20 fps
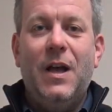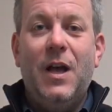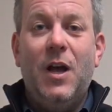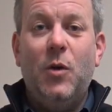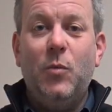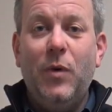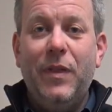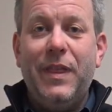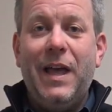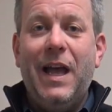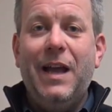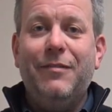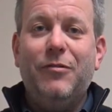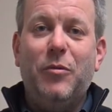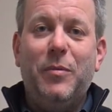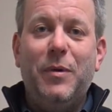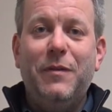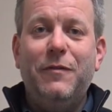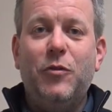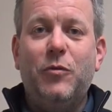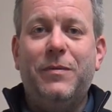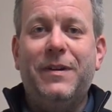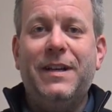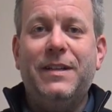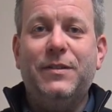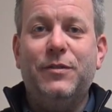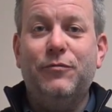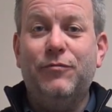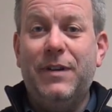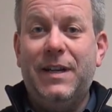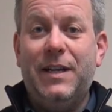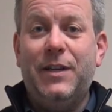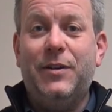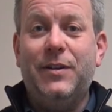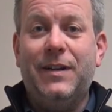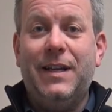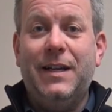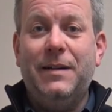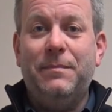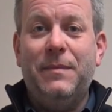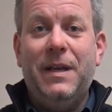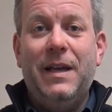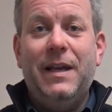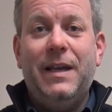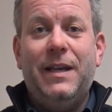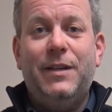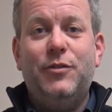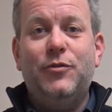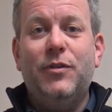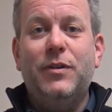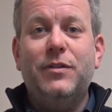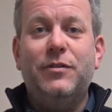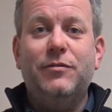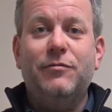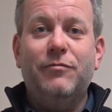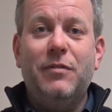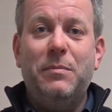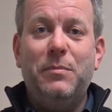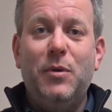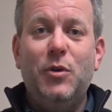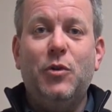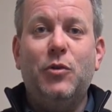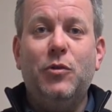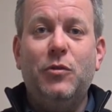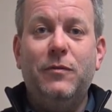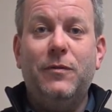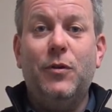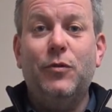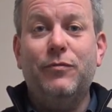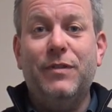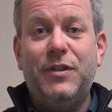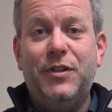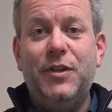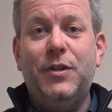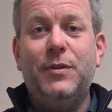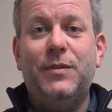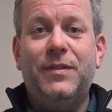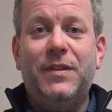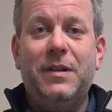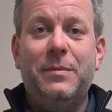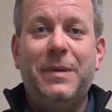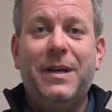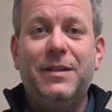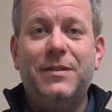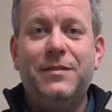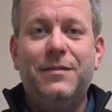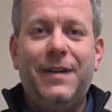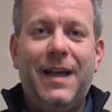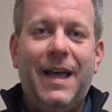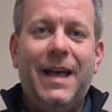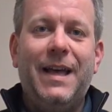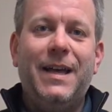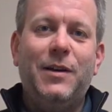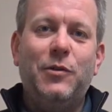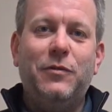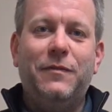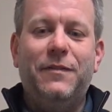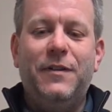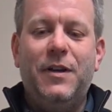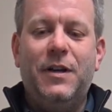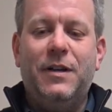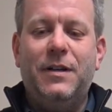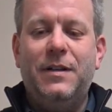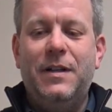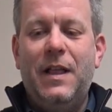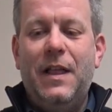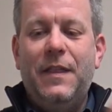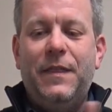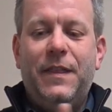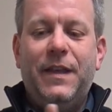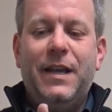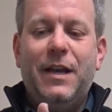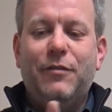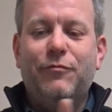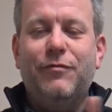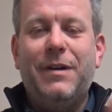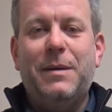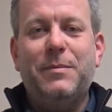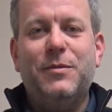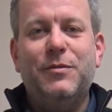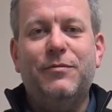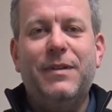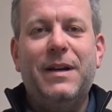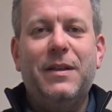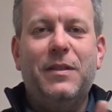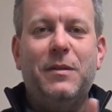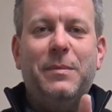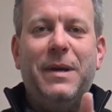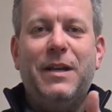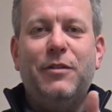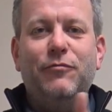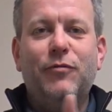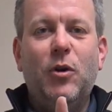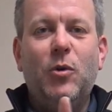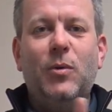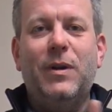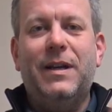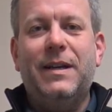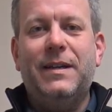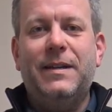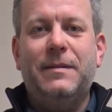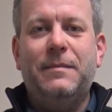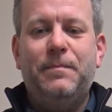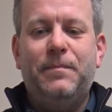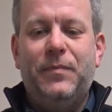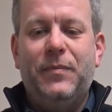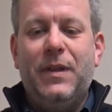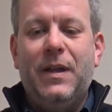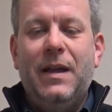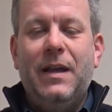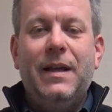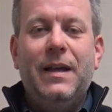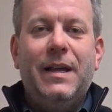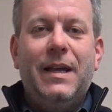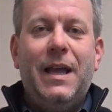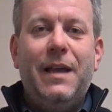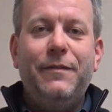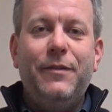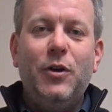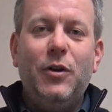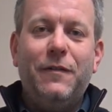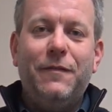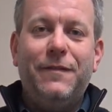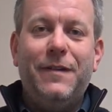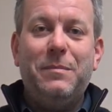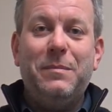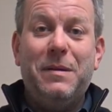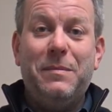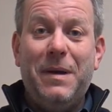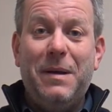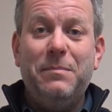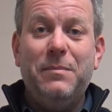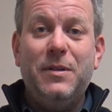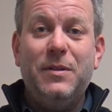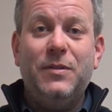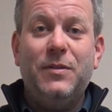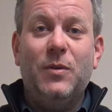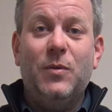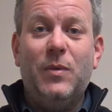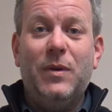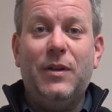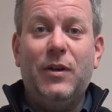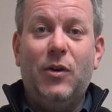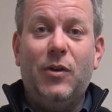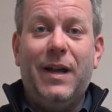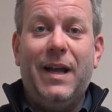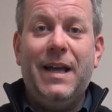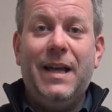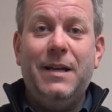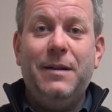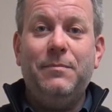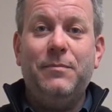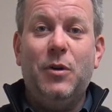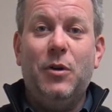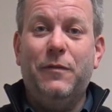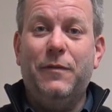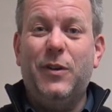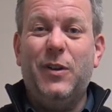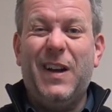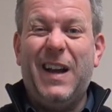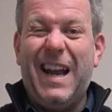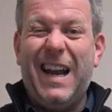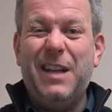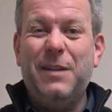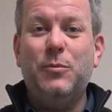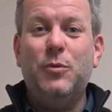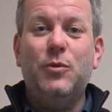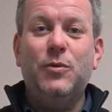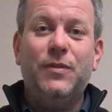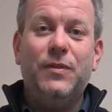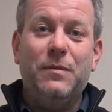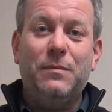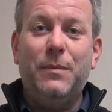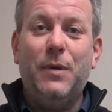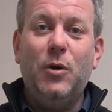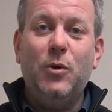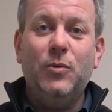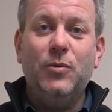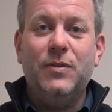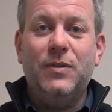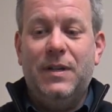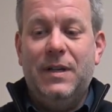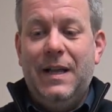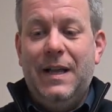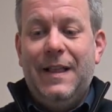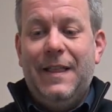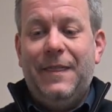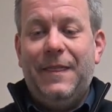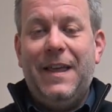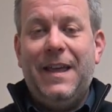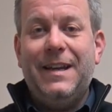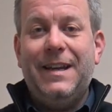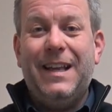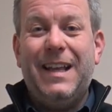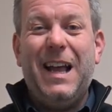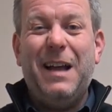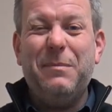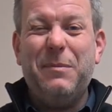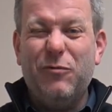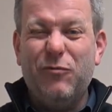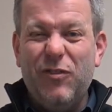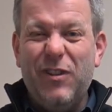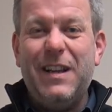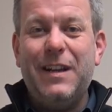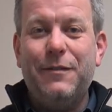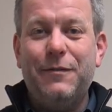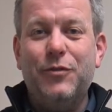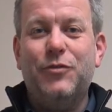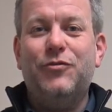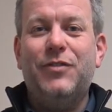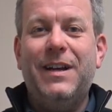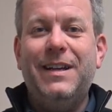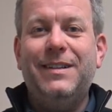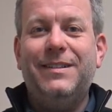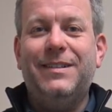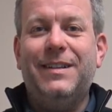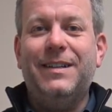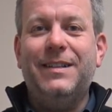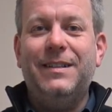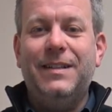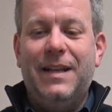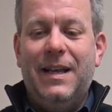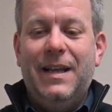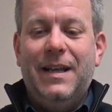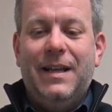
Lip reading: And what the hair removal vanes are really good at is trying to remove or reduce the amount of hair or fur that you get wrapped around the main roller here. If you've got family members with long hair, or if you've got animals that molt, then it can be really frustrating